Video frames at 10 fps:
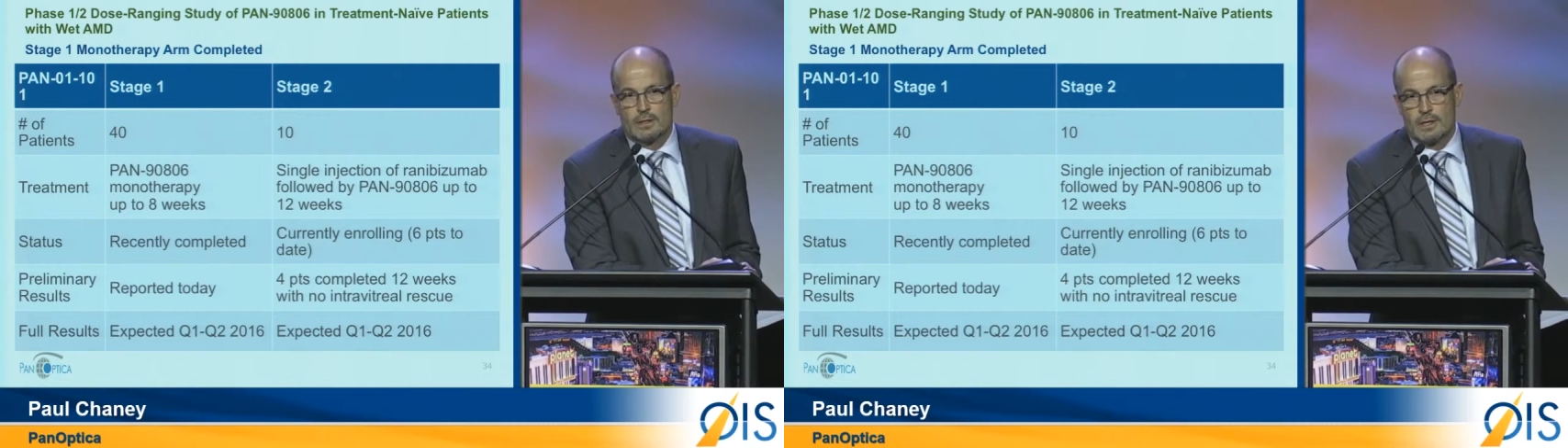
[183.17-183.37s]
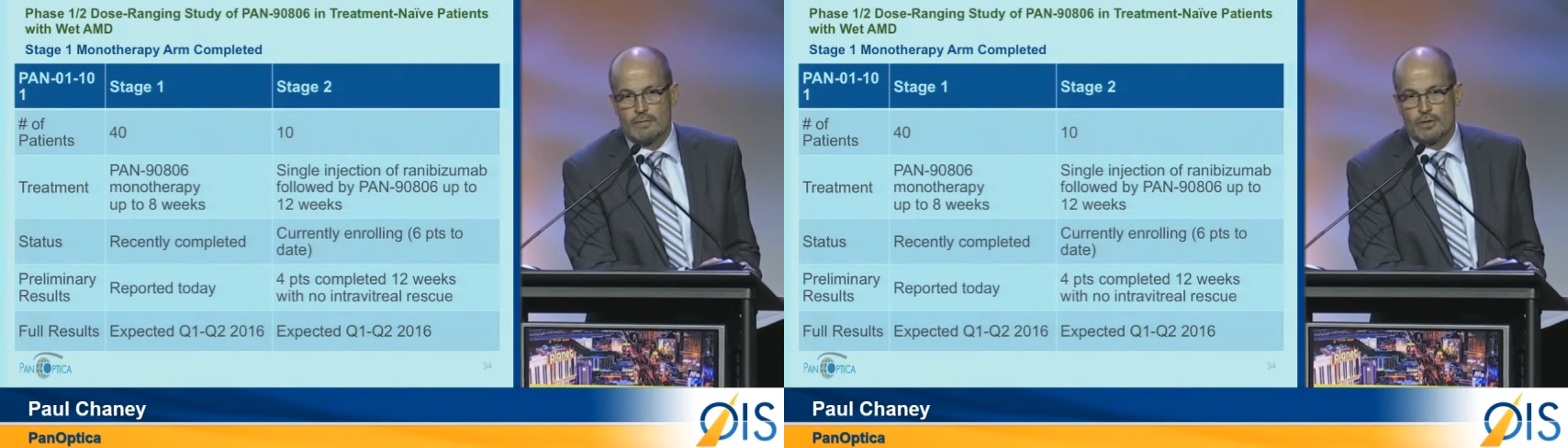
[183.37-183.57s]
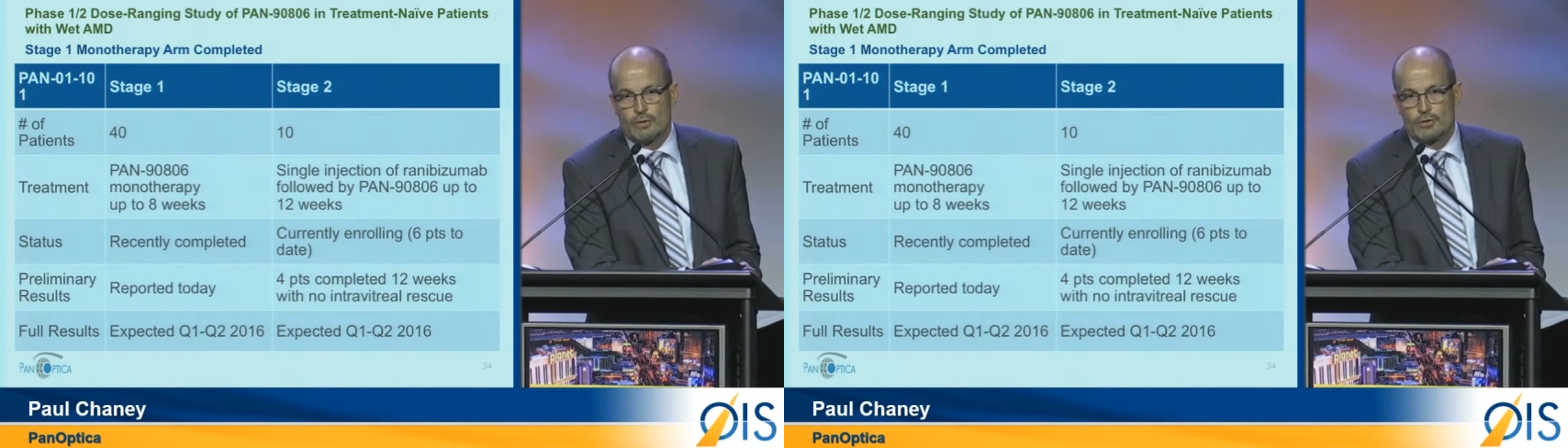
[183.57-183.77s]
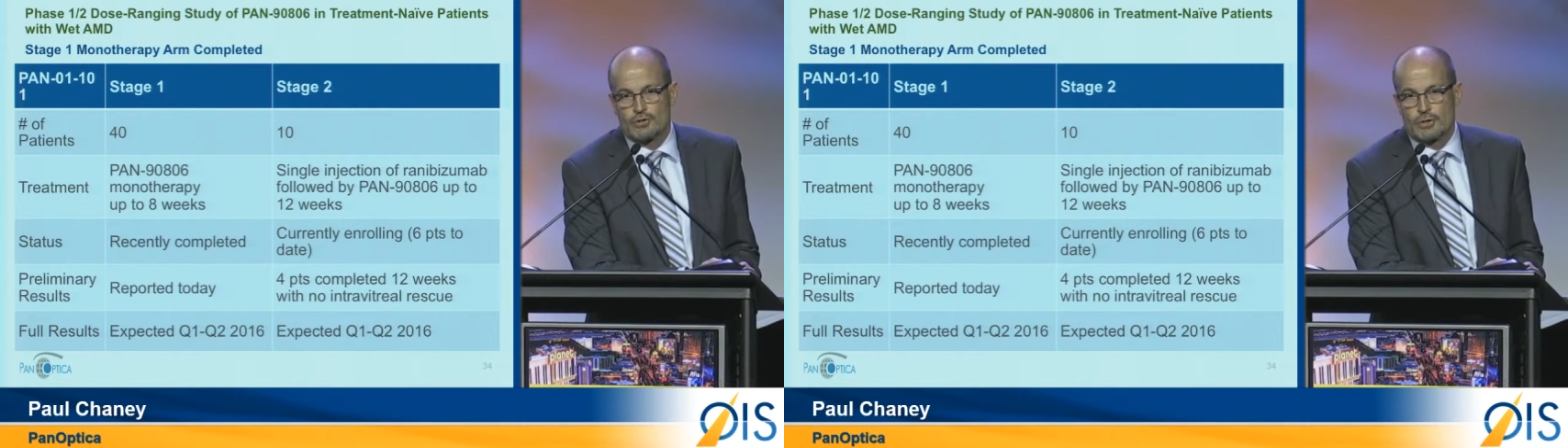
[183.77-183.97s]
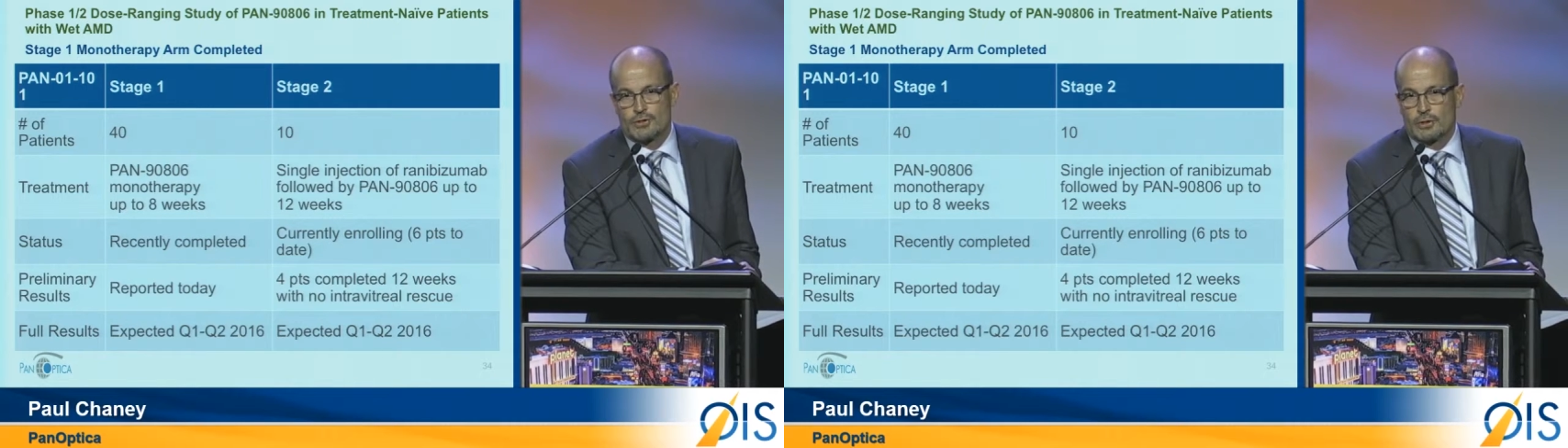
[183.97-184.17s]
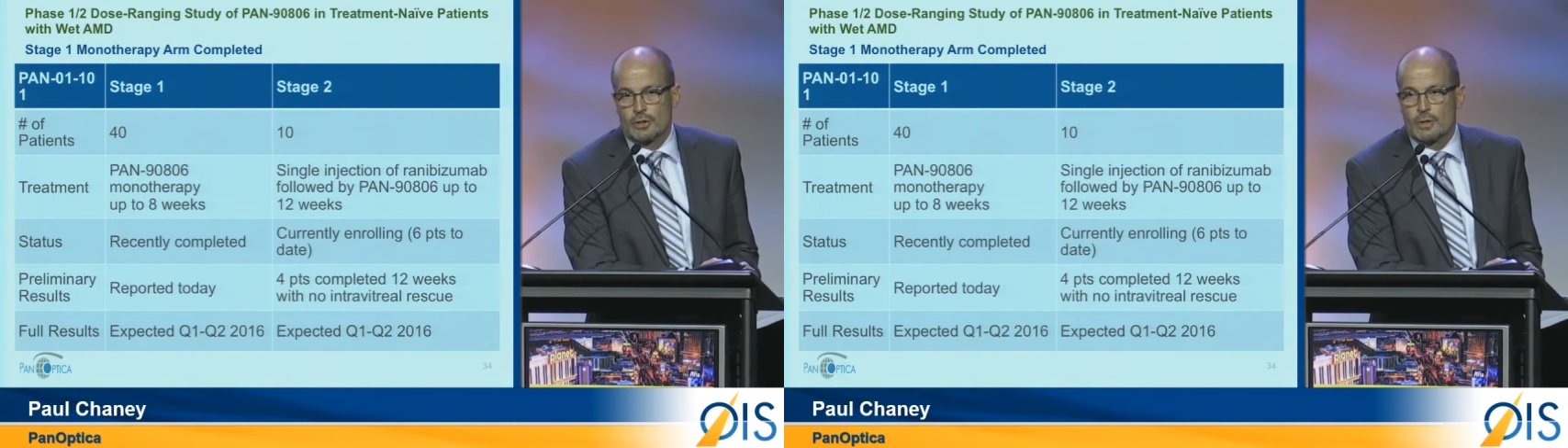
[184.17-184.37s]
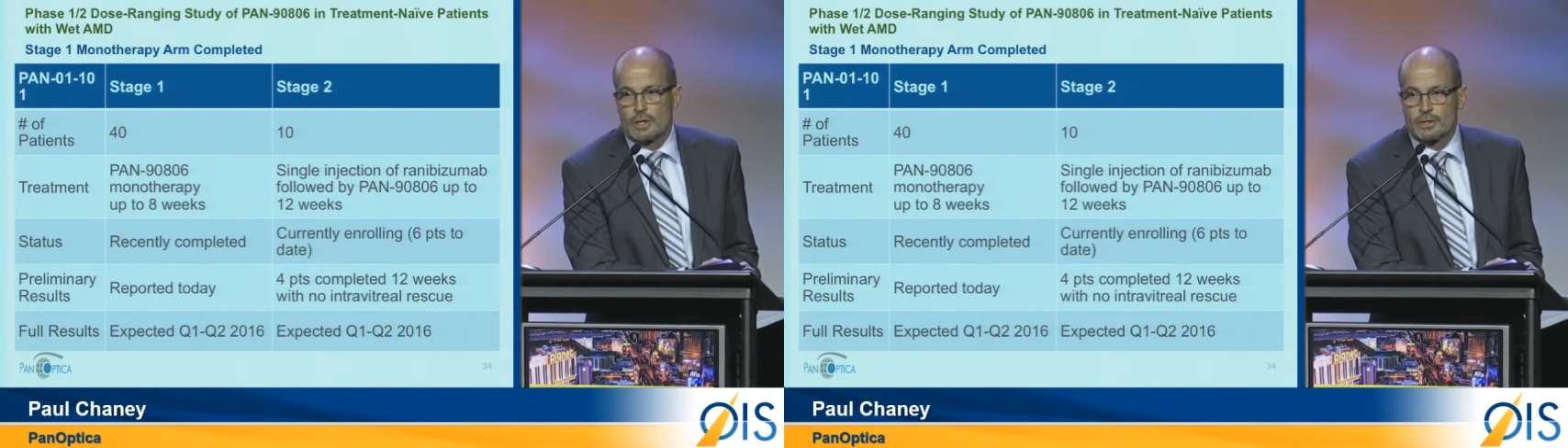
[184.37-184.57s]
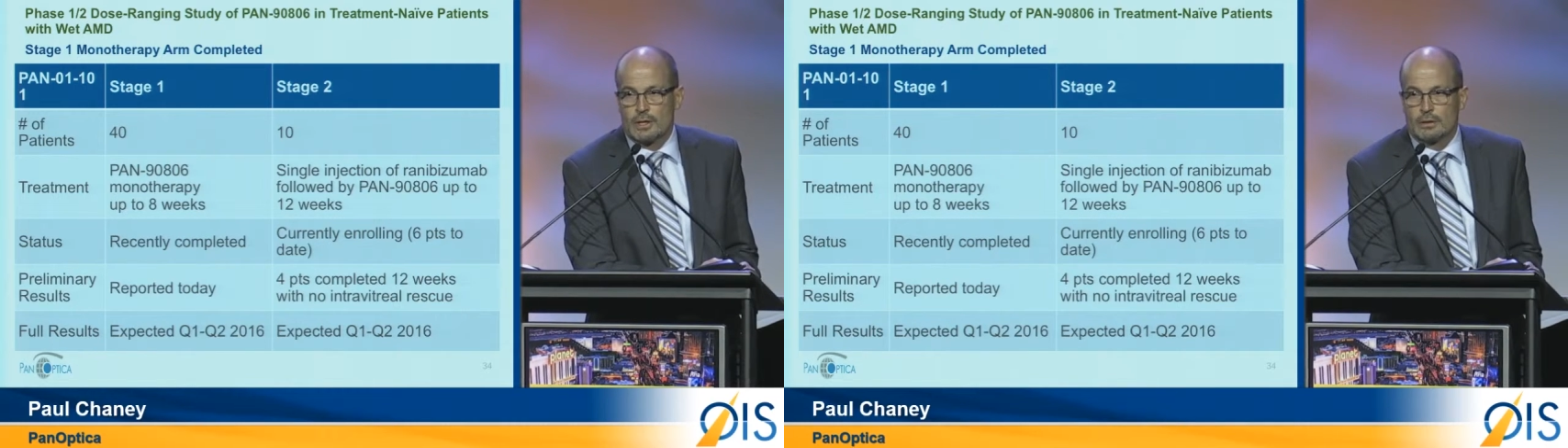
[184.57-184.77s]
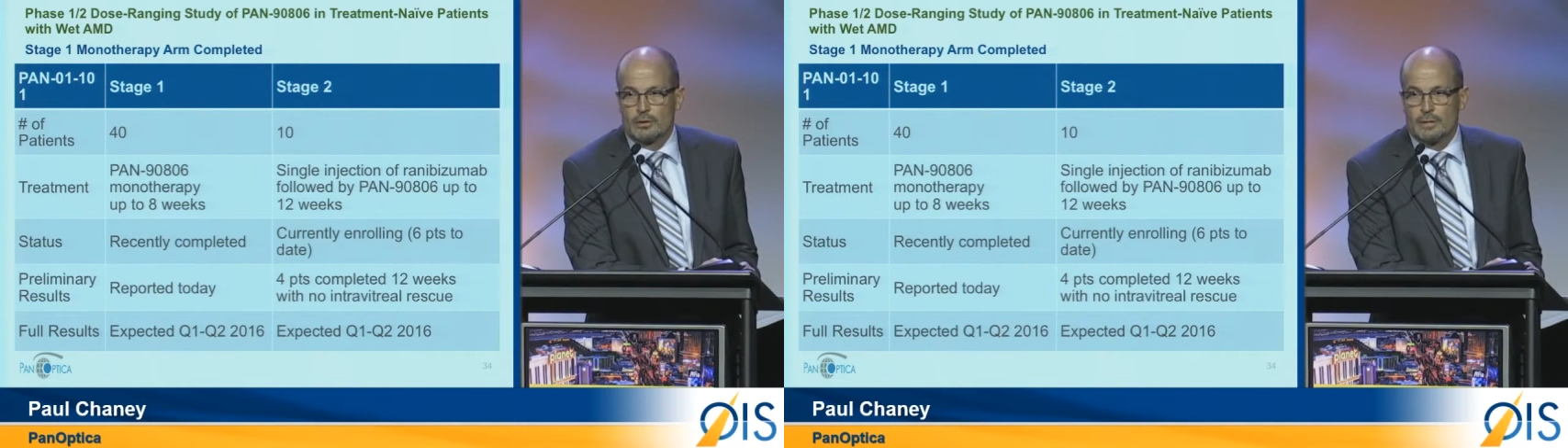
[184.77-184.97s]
even though the trial is ongoing, a little